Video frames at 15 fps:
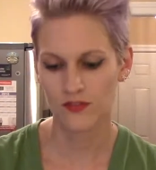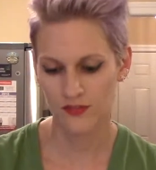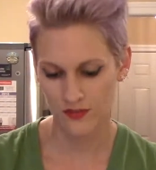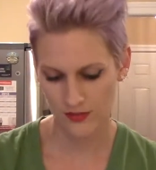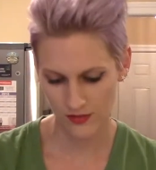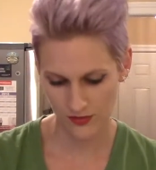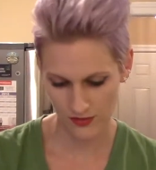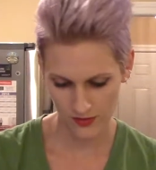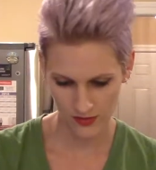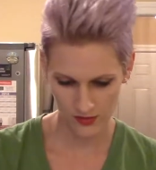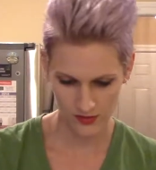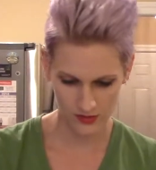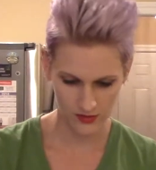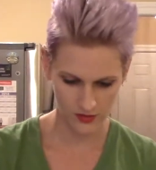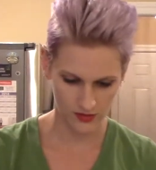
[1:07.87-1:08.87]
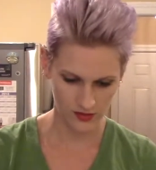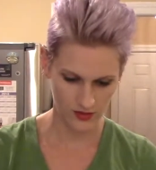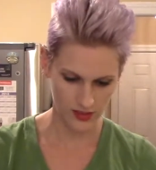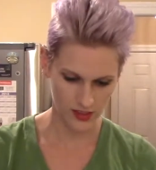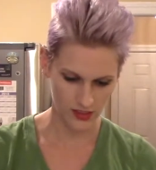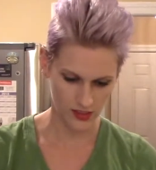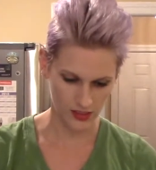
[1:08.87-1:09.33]

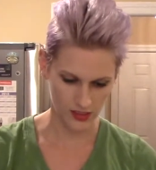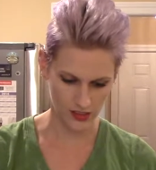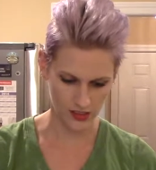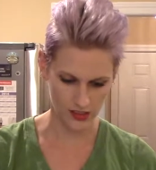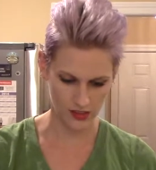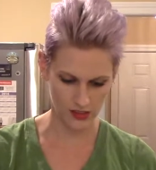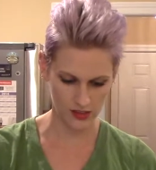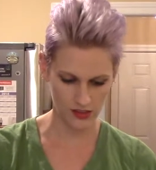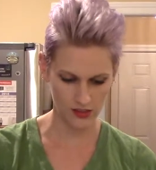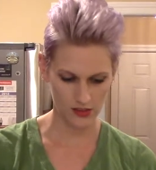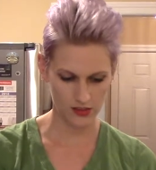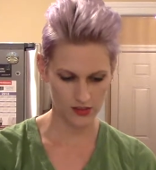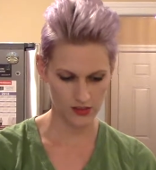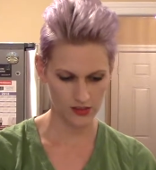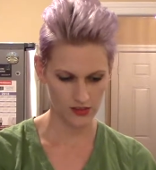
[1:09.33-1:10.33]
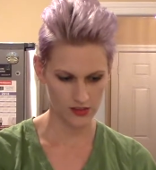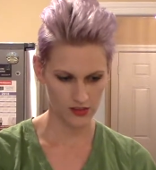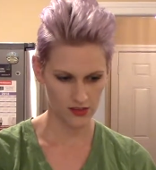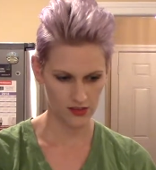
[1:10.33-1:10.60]
Nothing is said.